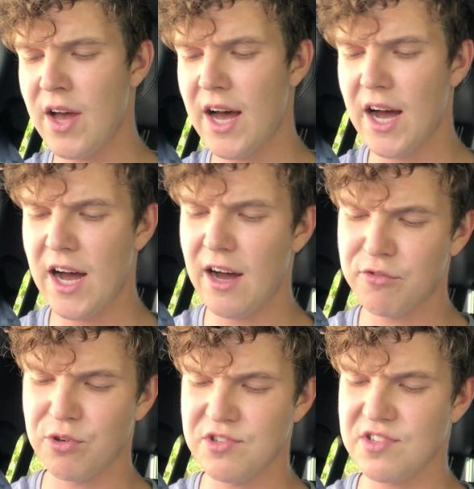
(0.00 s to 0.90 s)

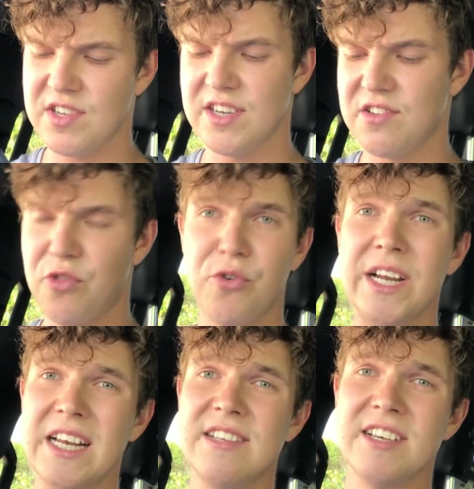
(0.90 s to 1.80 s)
Of course, I said it's a
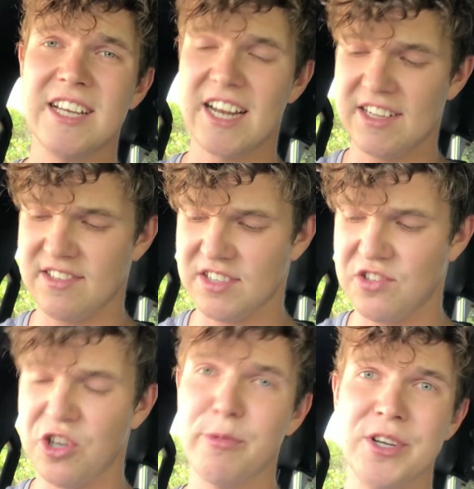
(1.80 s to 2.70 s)
3-liter
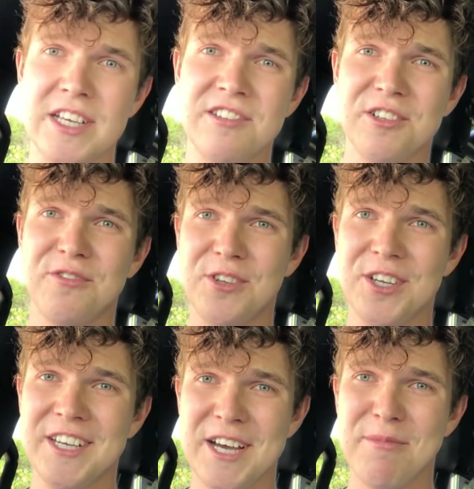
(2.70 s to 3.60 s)
inline-6 turbo diesel, if you
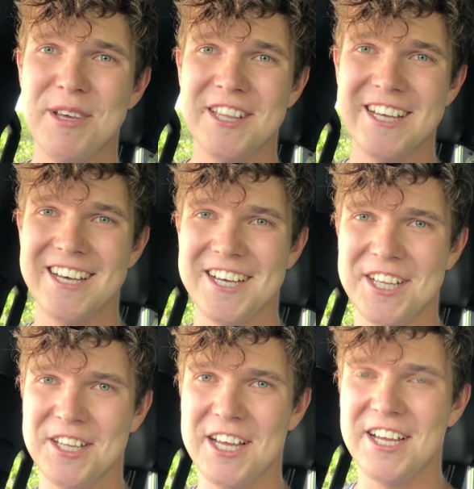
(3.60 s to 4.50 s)
didn't hear me in
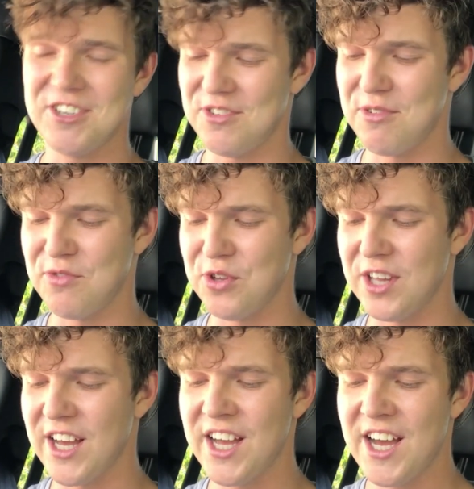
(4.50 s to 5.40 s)
the engine review
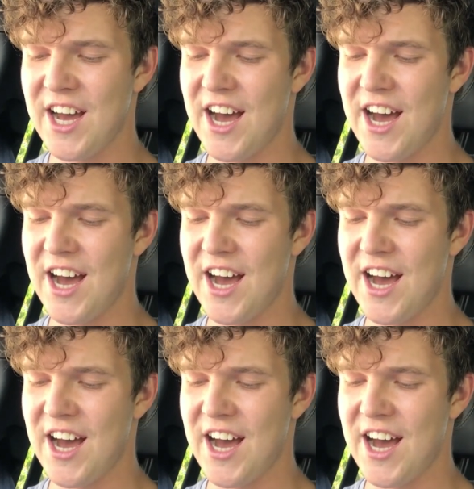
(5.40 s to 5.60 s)
there,